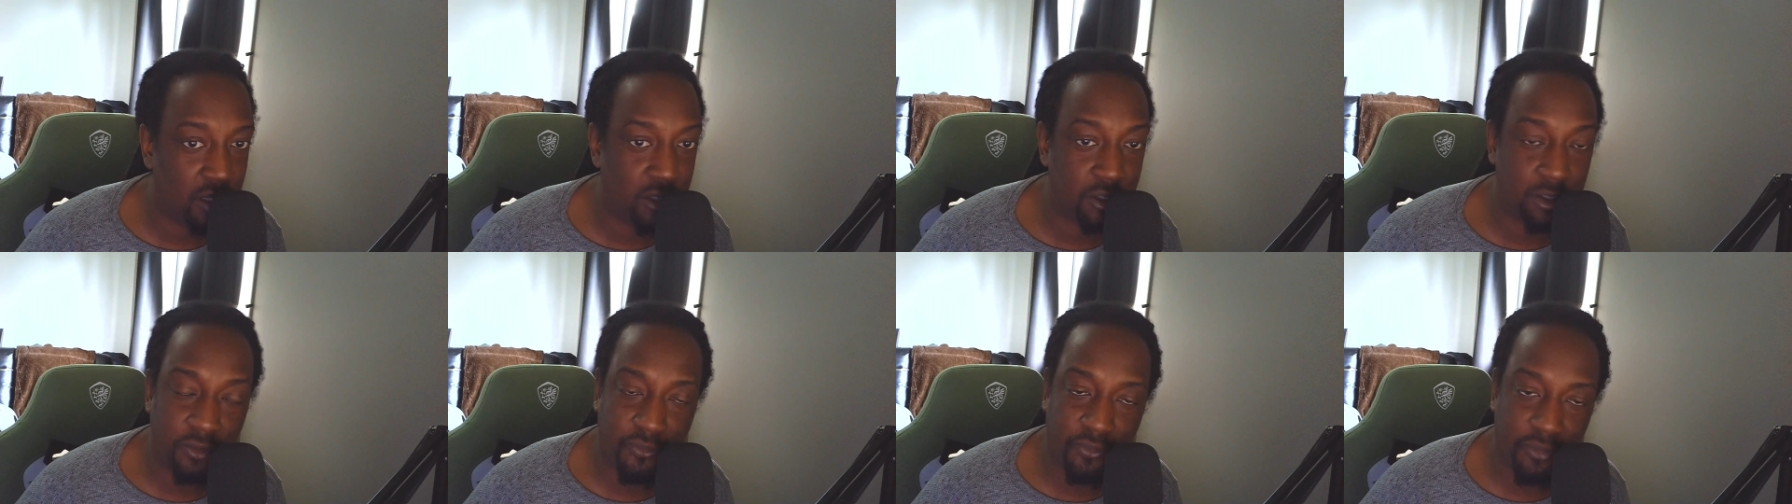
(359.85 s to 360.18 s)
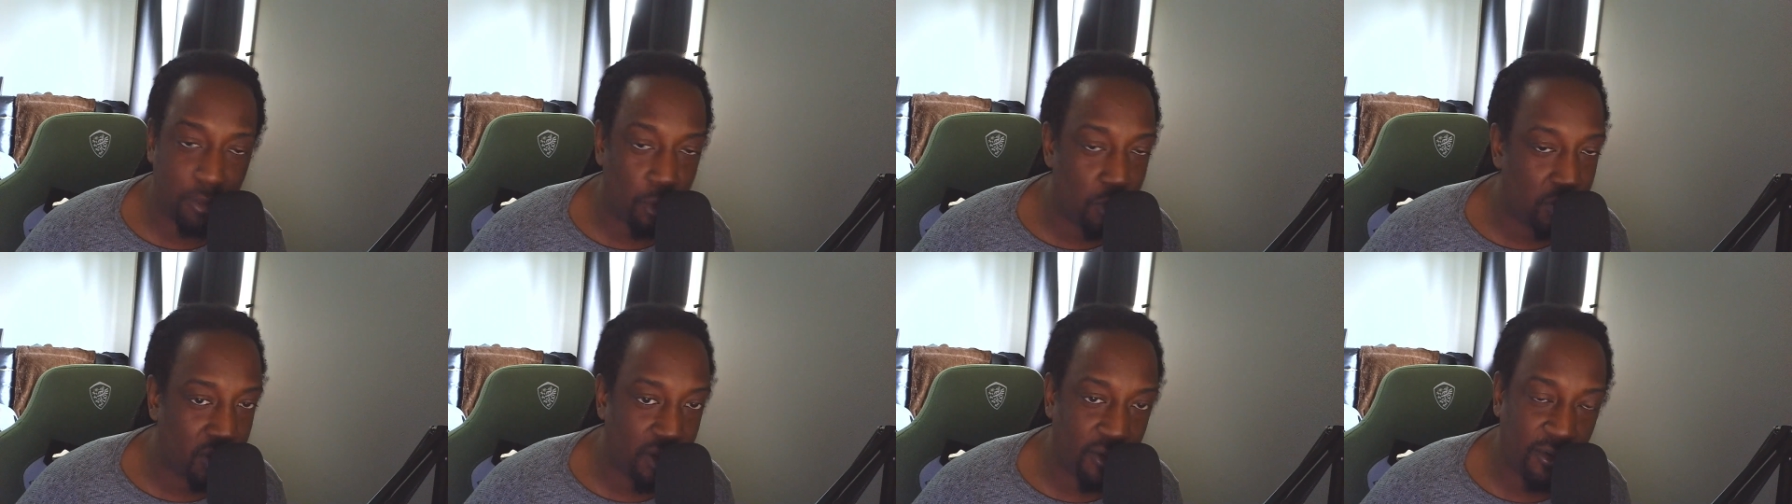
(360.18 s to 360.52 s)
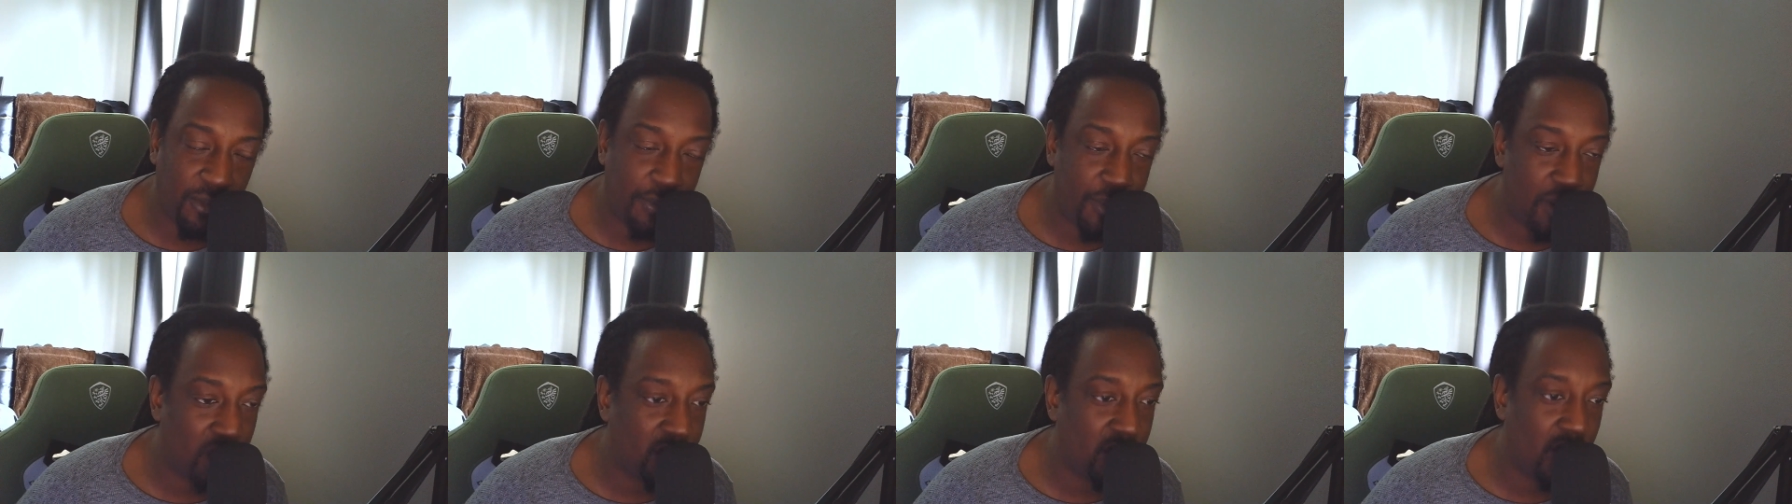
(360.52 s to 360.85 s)
As if we don't give
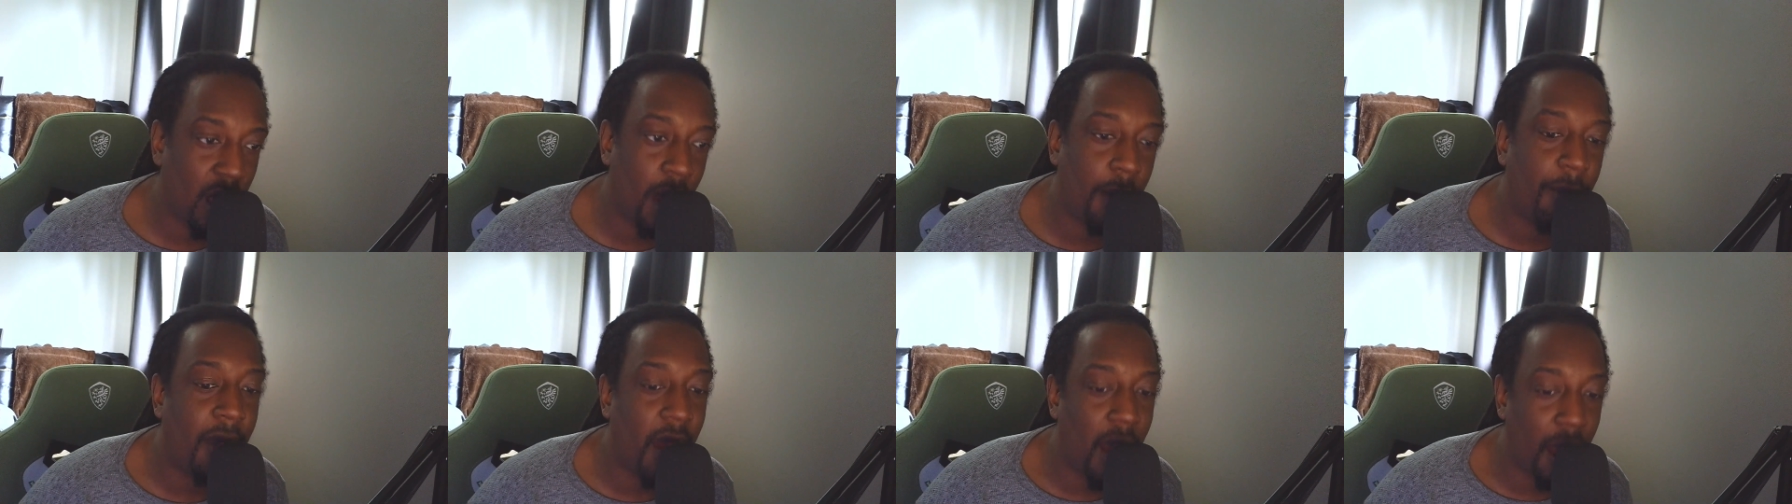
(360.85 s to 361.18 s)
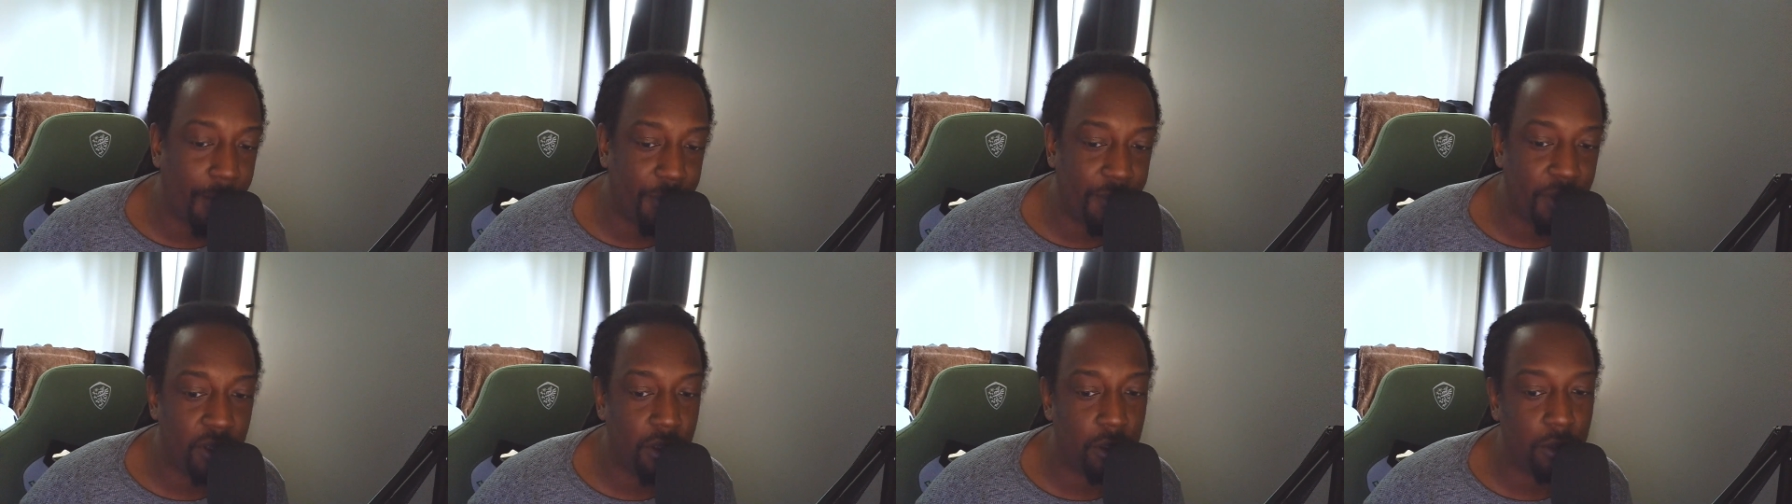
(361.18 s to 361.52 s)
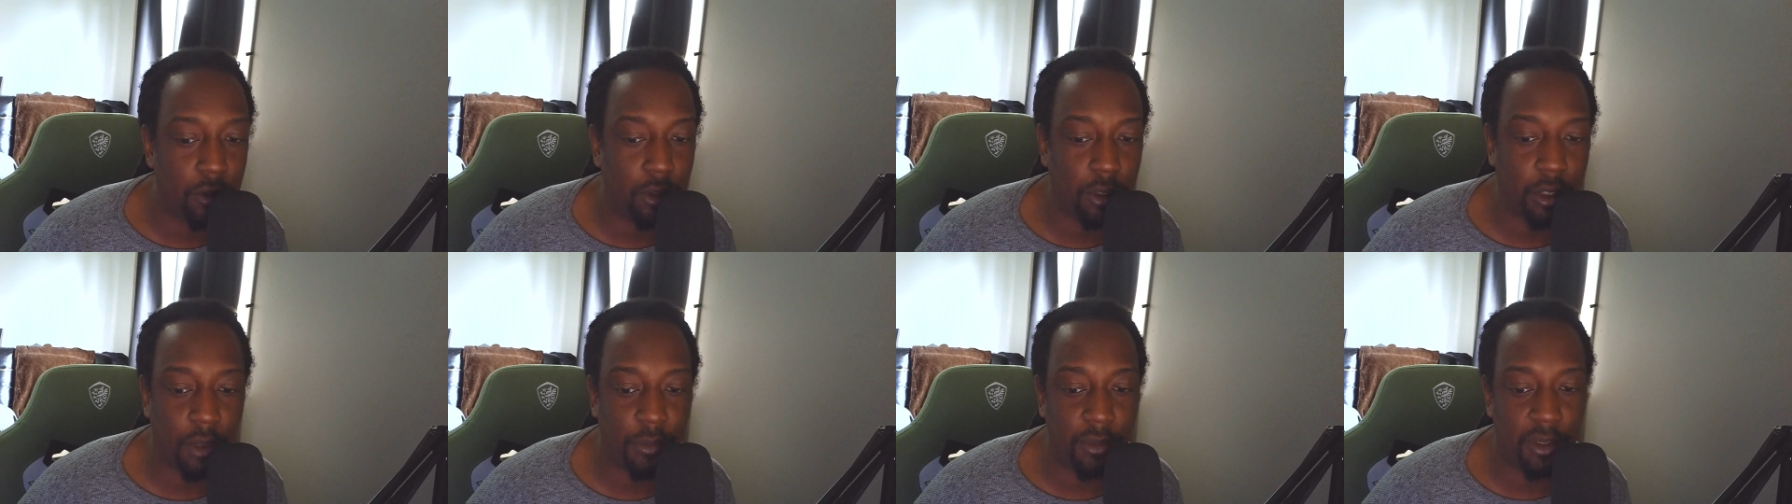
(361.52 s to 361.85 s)
up any, I'm happy. You
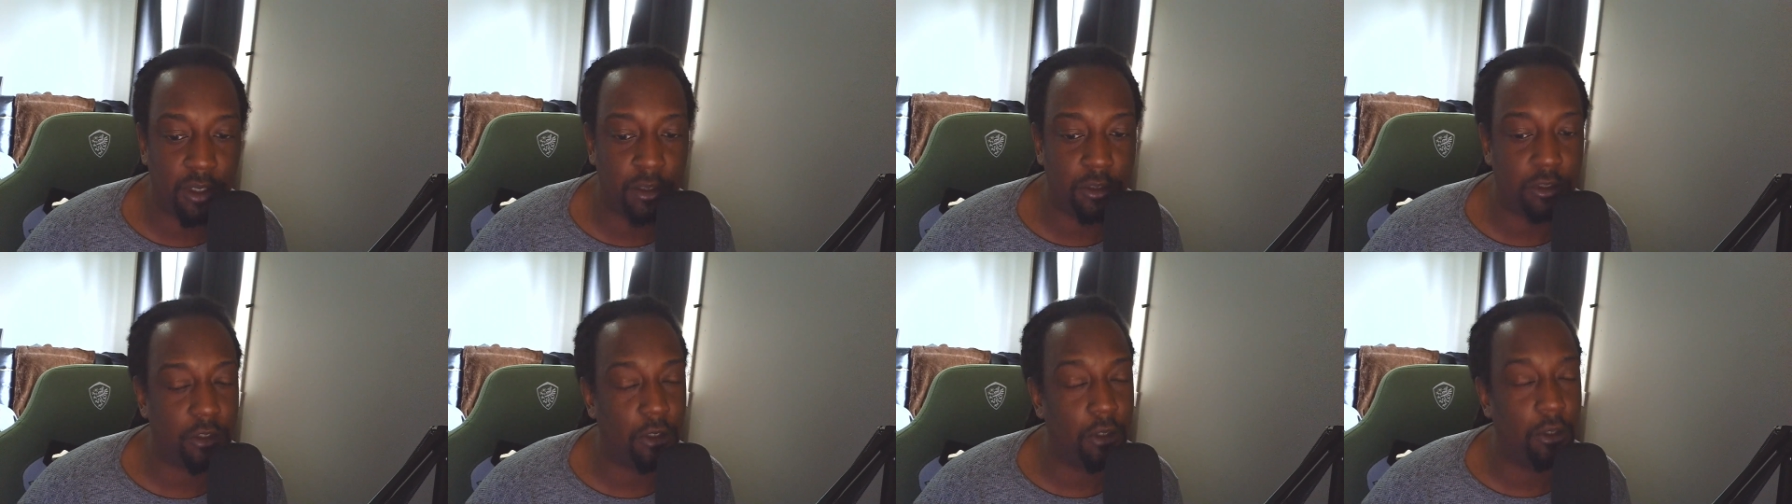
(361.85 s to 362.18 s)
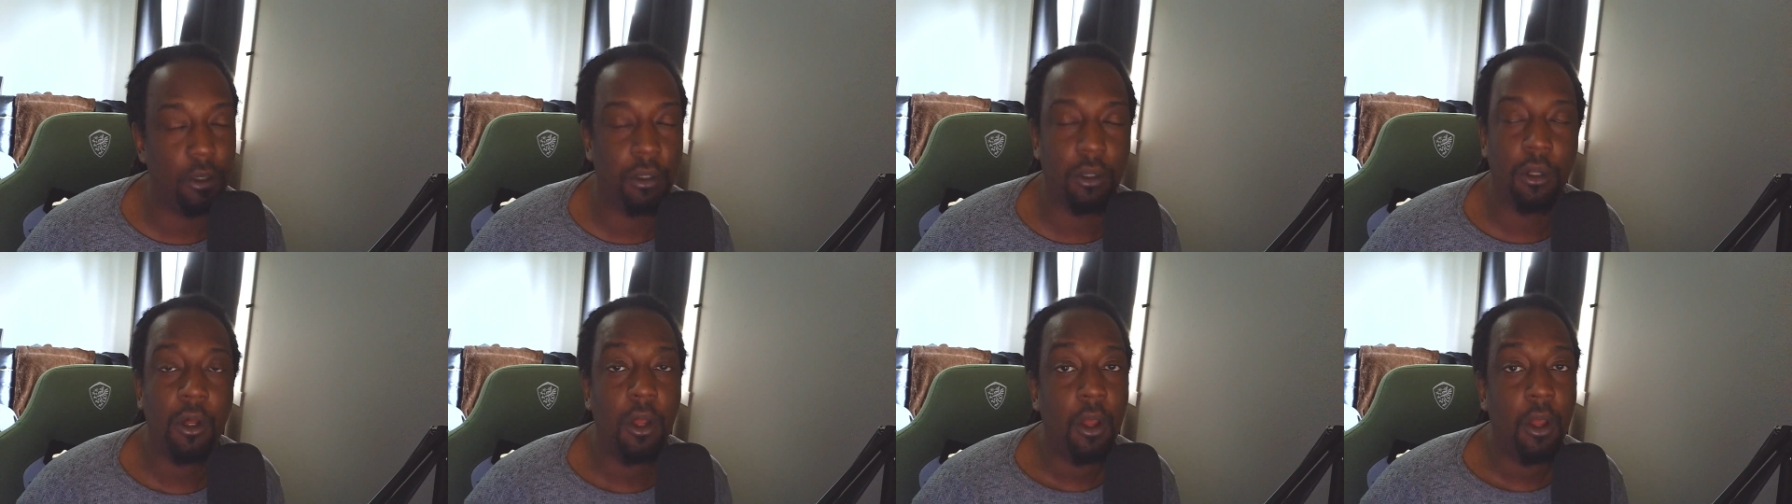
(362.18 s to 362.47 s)
know what I mean? So